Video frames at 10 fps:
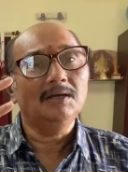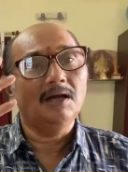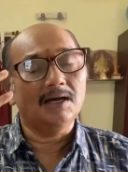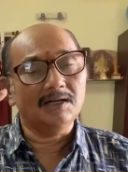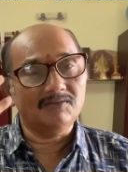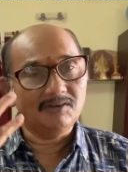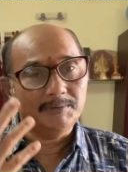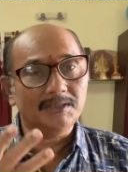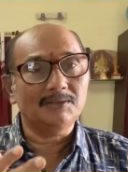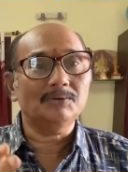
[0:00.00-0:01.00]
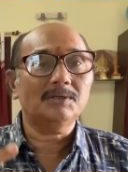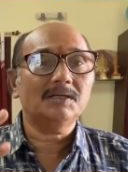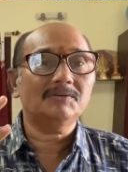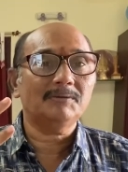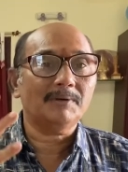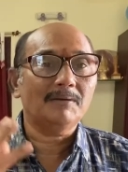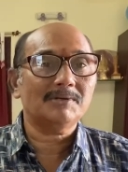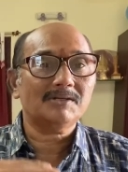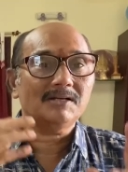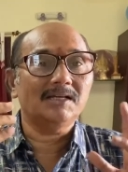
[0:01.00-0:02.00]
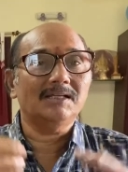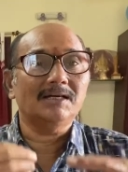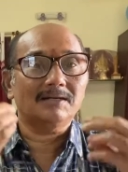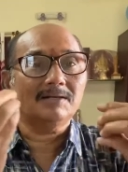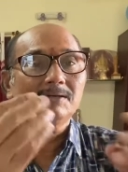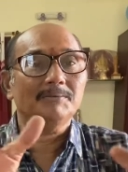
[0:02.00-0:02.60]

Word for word: and it will be the duty of the prime minister daily attend